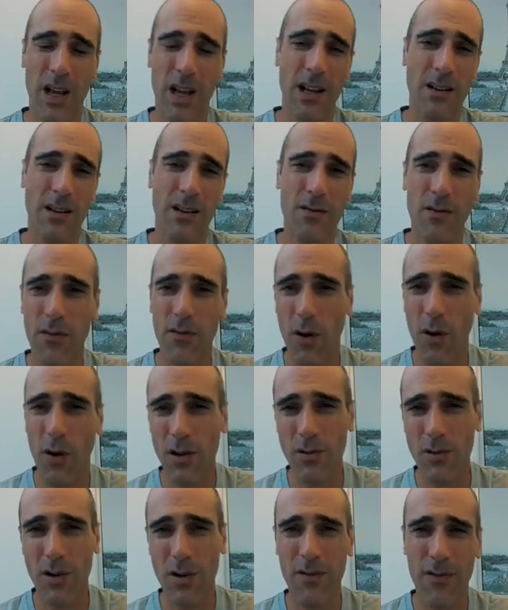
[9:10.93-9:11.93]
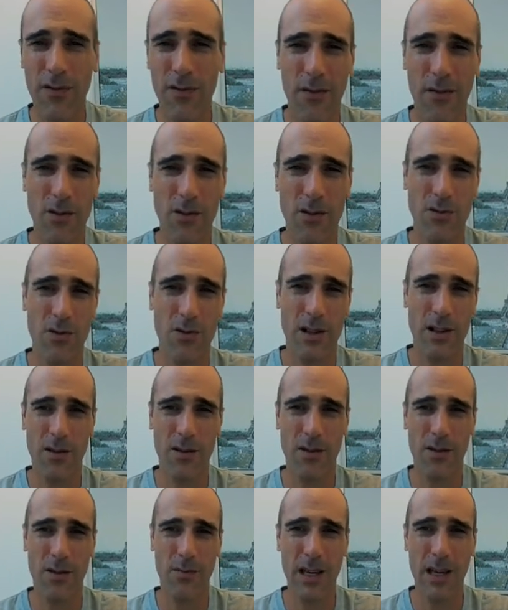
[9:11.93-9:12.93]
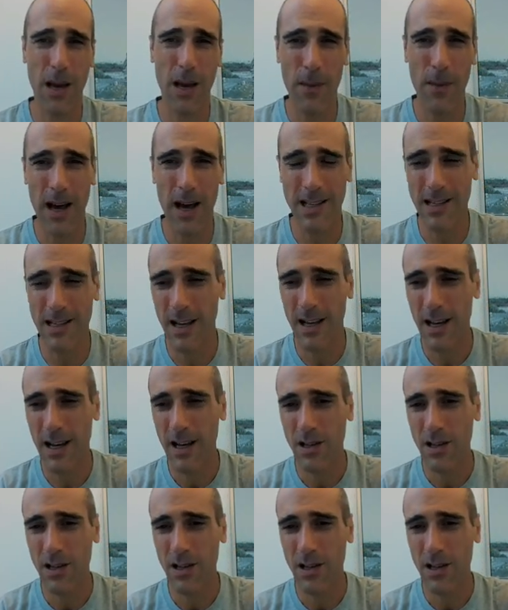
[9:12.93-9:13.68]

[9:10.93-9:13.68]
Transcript: like 400, 500 uh, megabytes.